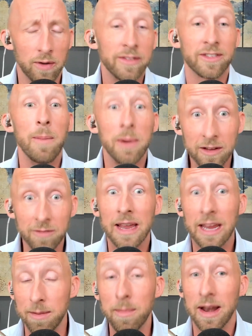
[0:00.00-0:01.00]
Somebody's
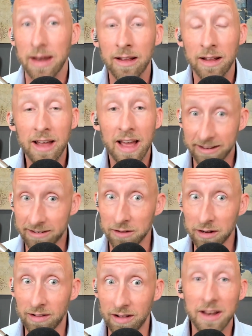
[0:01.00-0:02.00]
making money, and it's not the
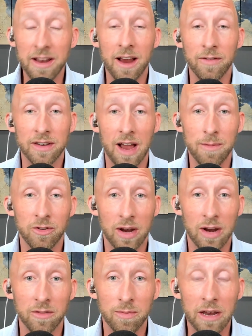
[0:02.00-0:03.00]
client every time a
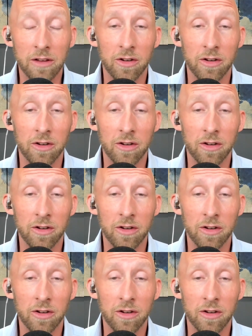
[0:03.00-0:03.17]
trade is made.